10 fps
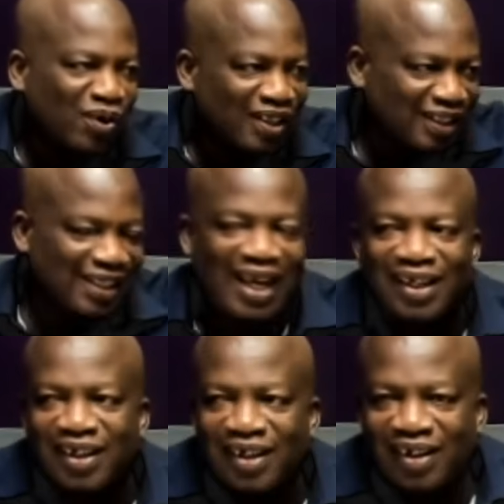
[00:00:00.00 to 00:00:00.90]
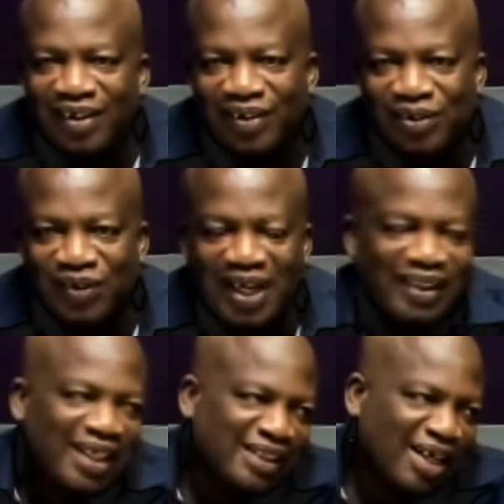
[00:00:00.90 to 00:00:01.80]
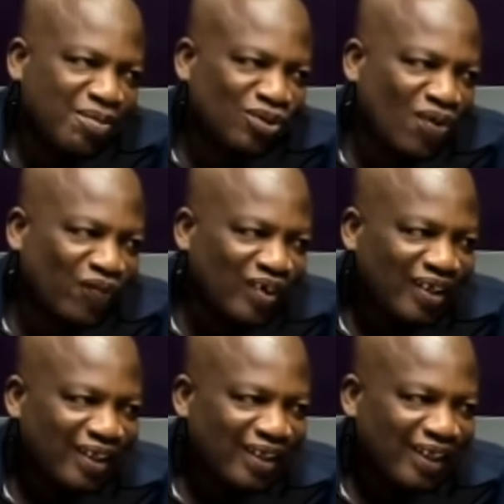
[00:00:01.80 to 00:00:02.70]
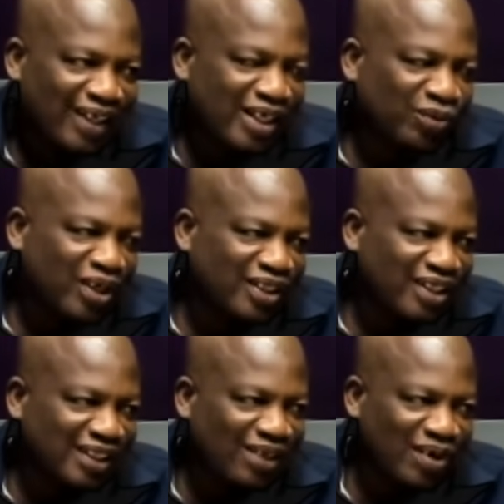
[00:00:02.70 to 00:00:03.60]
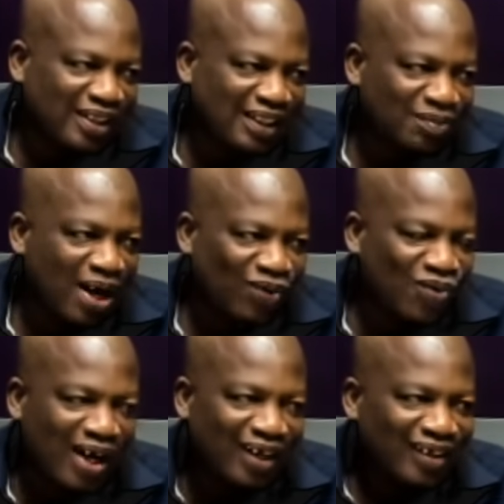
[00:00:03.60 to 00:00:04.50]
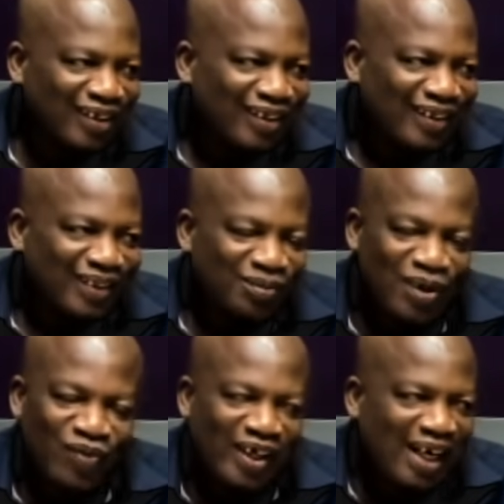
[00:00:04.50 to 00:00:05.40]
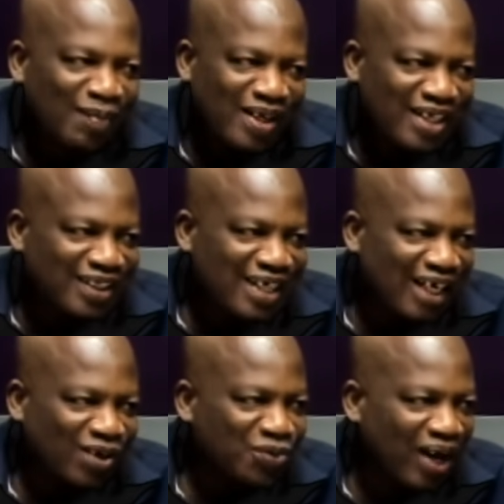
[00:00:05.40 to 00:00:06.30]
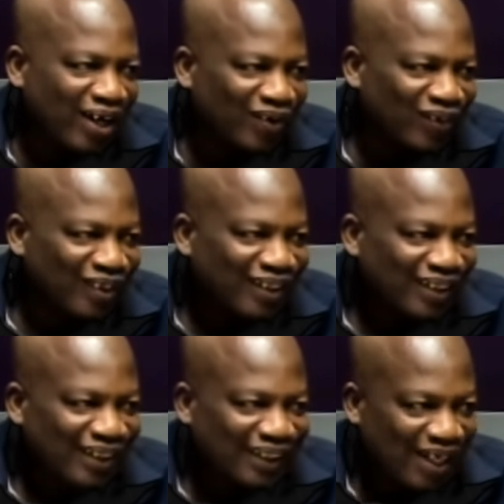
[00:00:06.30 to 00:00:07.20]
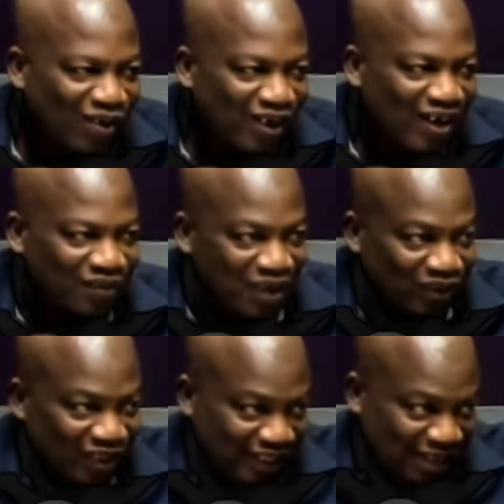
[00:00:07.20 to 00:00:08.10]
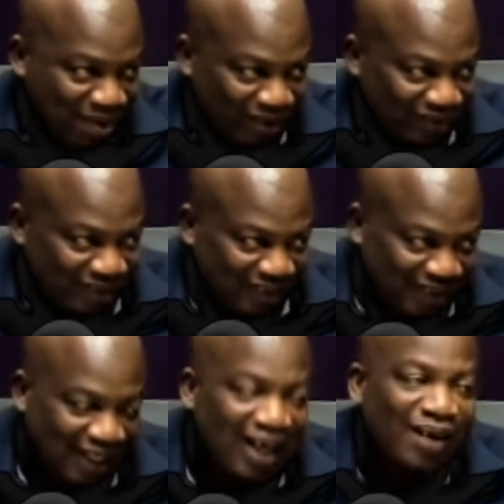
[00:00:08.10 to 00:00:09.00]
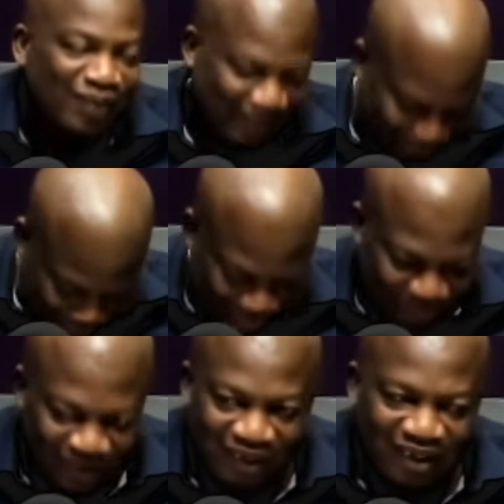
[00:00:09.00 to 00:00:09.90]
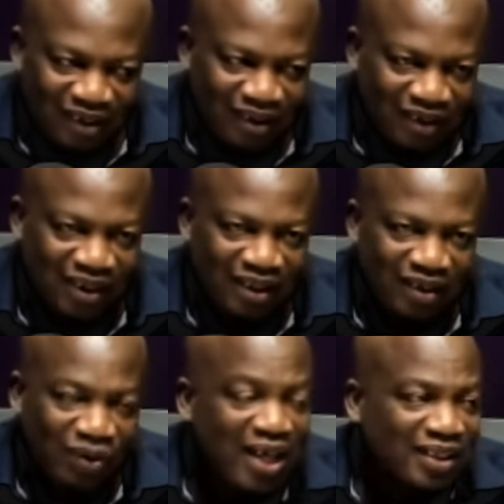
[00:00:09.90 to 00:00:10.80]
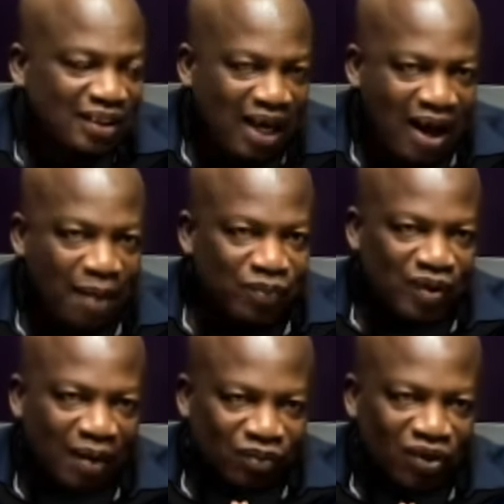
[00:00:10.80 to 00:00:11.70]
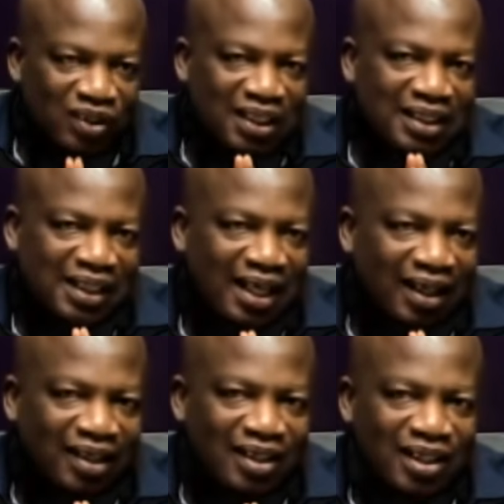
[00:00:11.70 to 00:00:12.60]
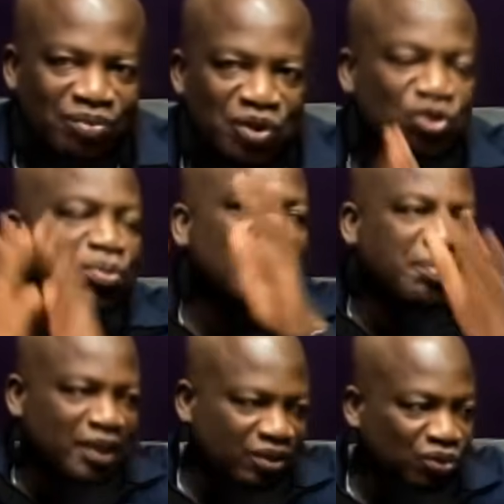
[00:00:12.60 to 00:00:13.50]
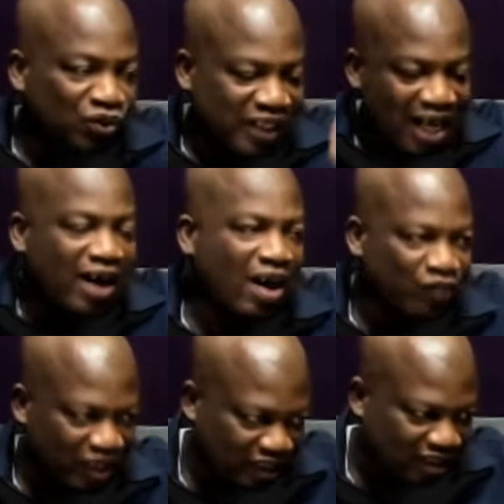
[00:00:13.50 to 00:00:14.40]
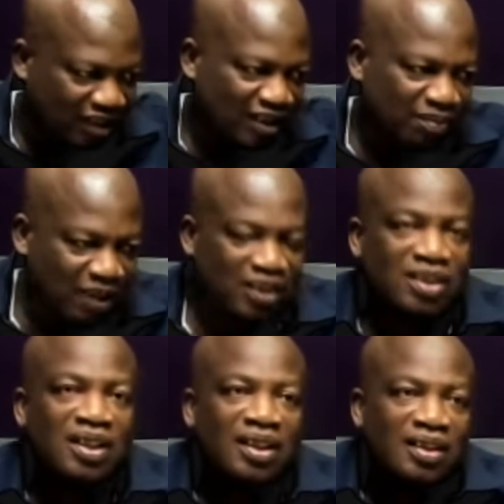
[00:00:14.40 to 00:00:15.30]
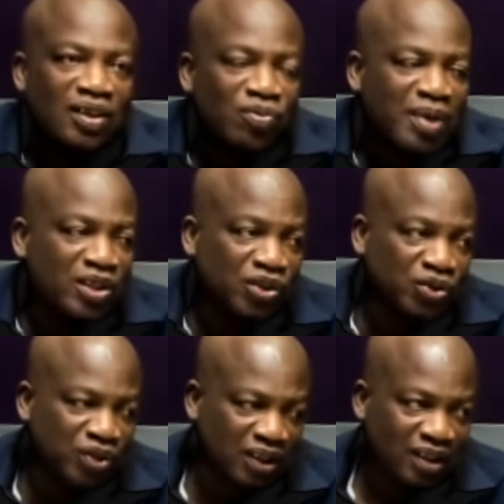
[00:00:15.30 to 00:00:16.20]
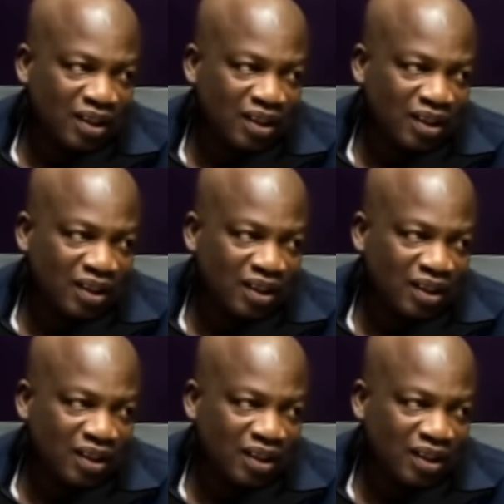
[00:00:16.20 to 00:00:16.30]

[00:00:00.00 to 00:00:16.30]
it's like you write the exams of 100 questions now waiting back one. We forget about 99 we try, Now we are talking about one. No. And once I'm not saying that we should be repeating, we'll try and avoid it. But still it's a human institution.